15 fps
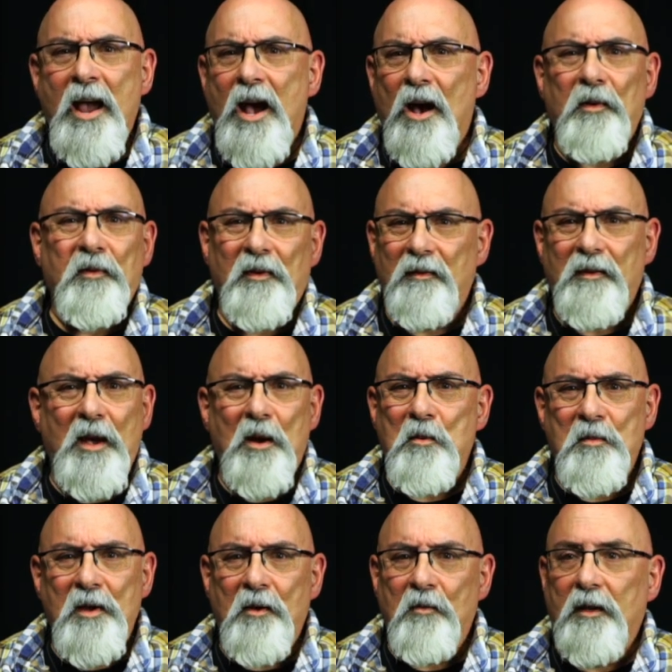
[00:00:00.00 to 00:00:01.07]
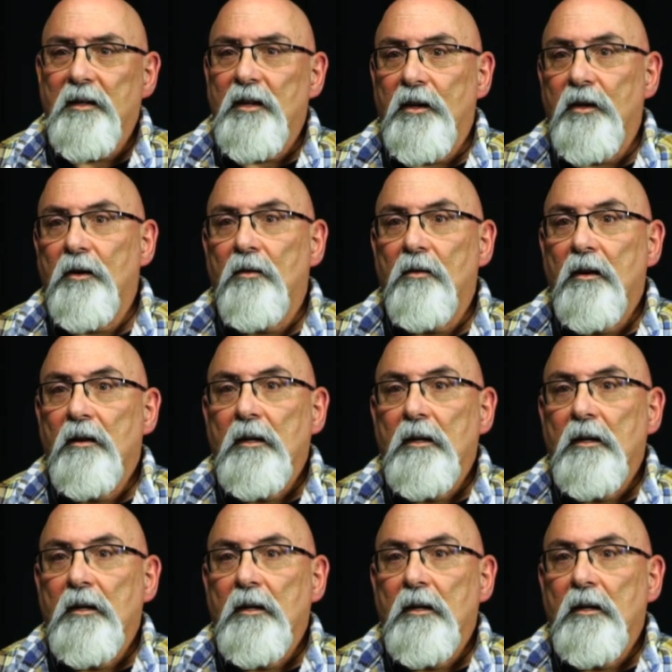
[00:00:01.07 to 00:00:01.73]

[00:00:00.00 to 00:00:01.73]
house and tell me what to do?